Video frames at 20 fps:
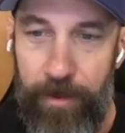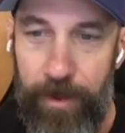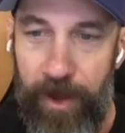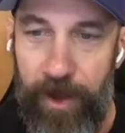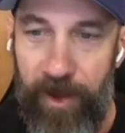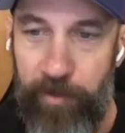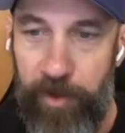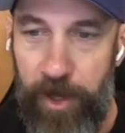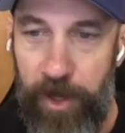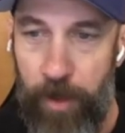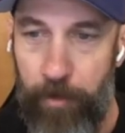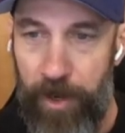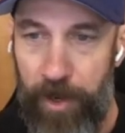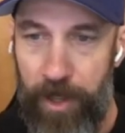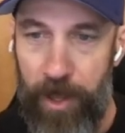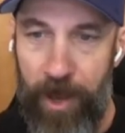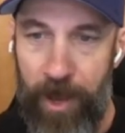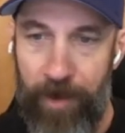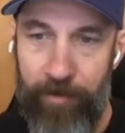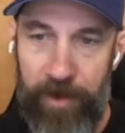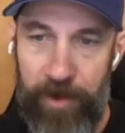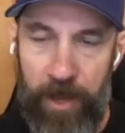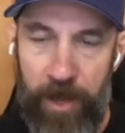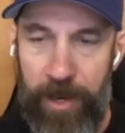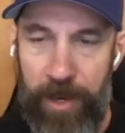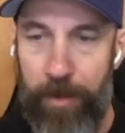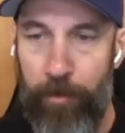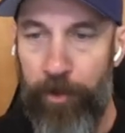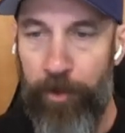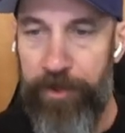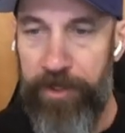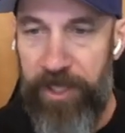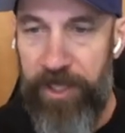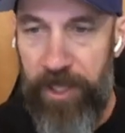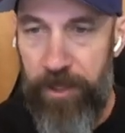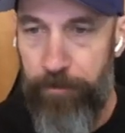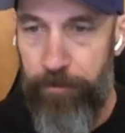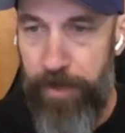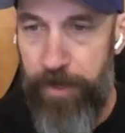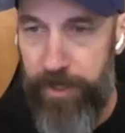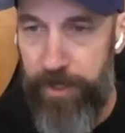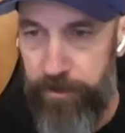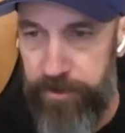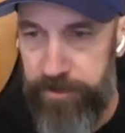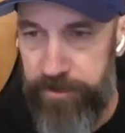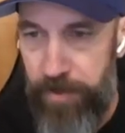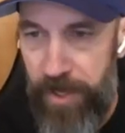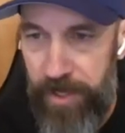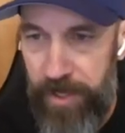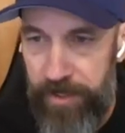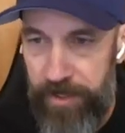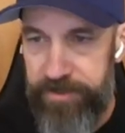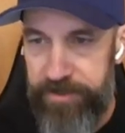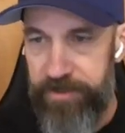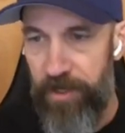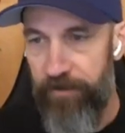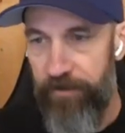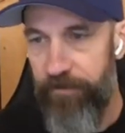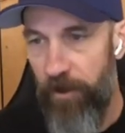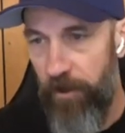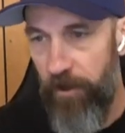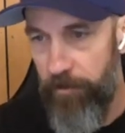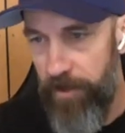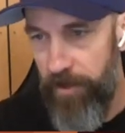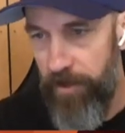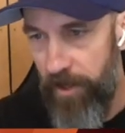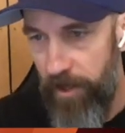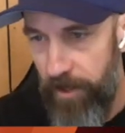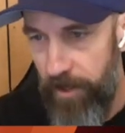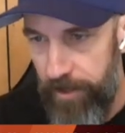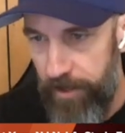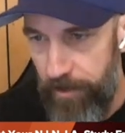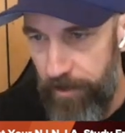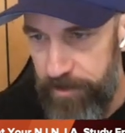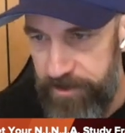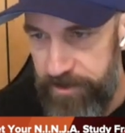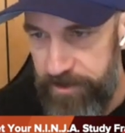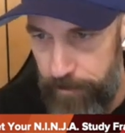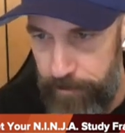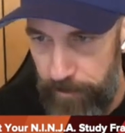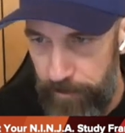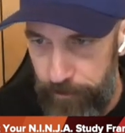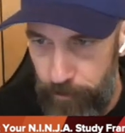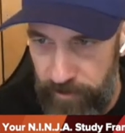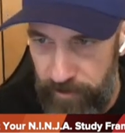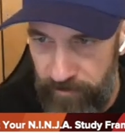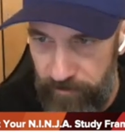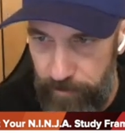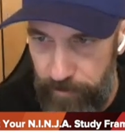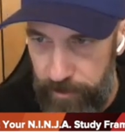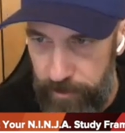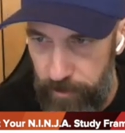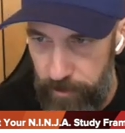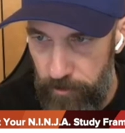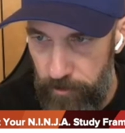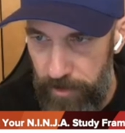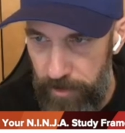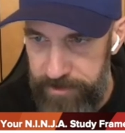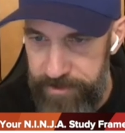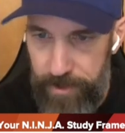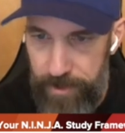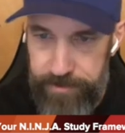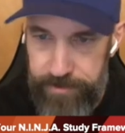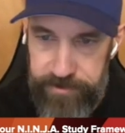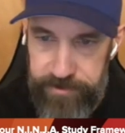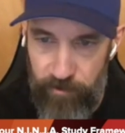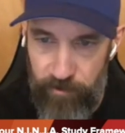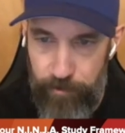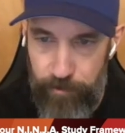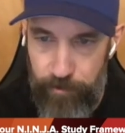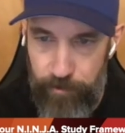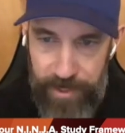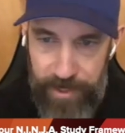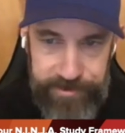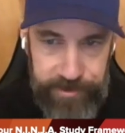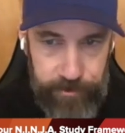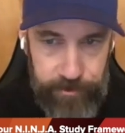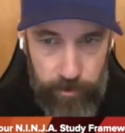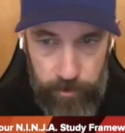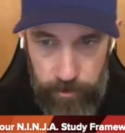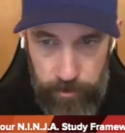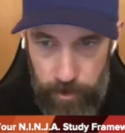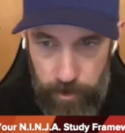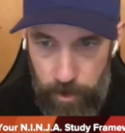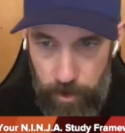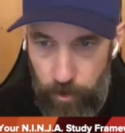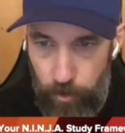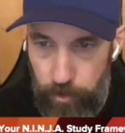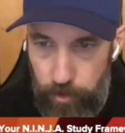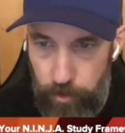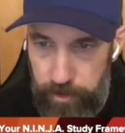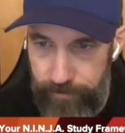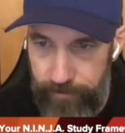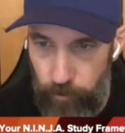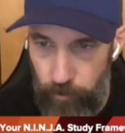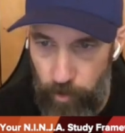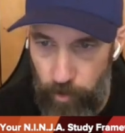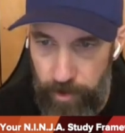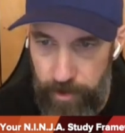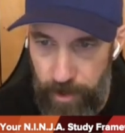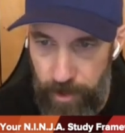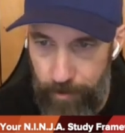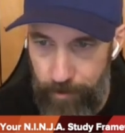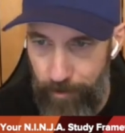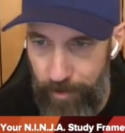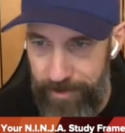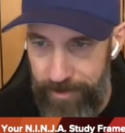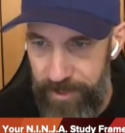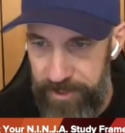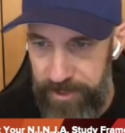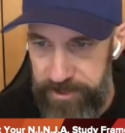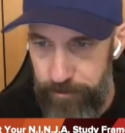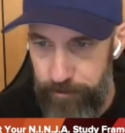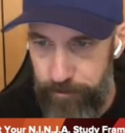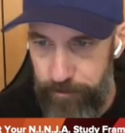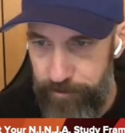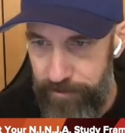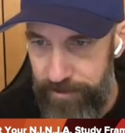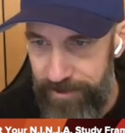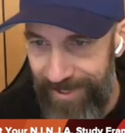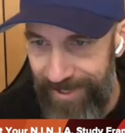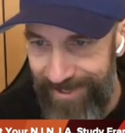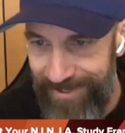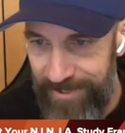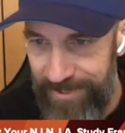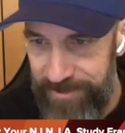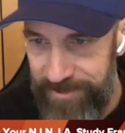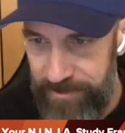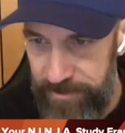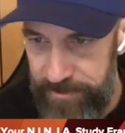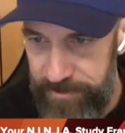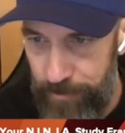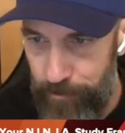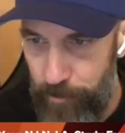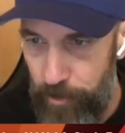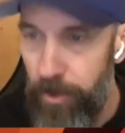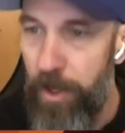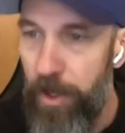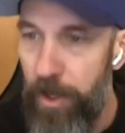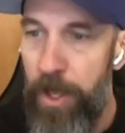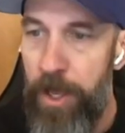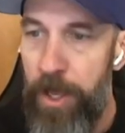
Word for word: I've been unable to keep Becker's pace and I've fallen behind. I'm in chapter 3 of Becker. My chances of passing are low given where I am and my test date is in December.